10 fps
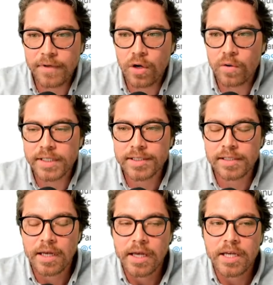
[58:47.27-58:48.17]

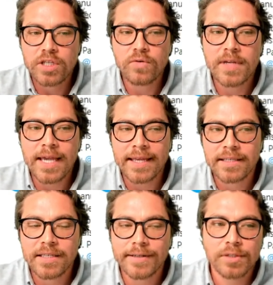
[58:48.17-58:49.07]
noticed to get in
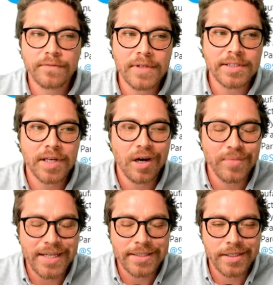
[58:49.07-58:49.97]
touch with these
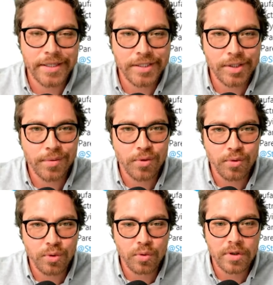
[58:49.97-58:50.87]
companies is
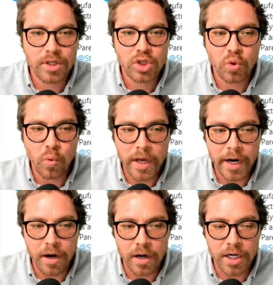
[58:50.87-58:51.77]
through
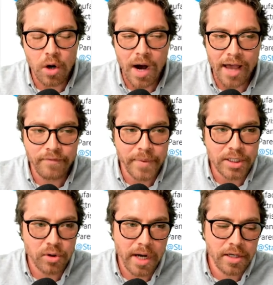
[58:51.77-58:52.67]
Twitter. You know, I've been
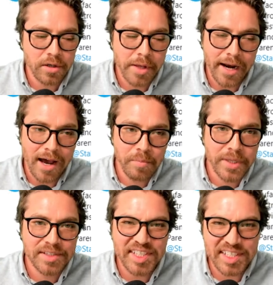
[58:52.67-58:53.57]
trying to do that. I've
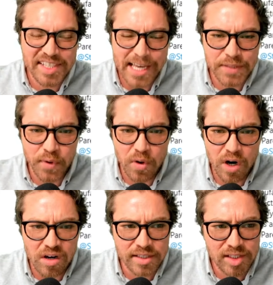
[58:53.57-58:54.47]
been successful
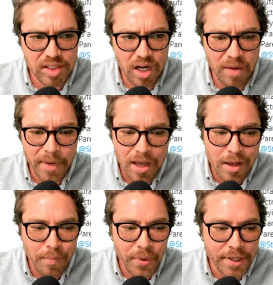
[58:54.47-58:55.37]
on some,
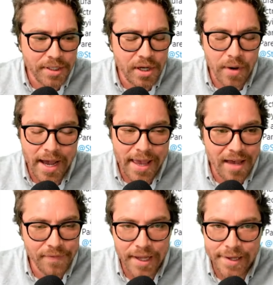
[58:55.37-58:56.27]
but you know, I
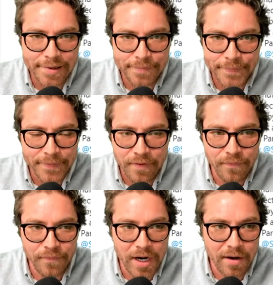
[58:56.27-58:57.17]
have like
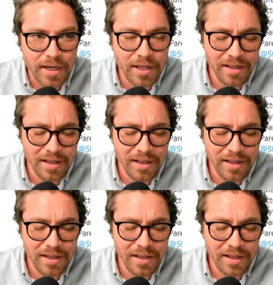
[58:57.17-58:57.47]
very,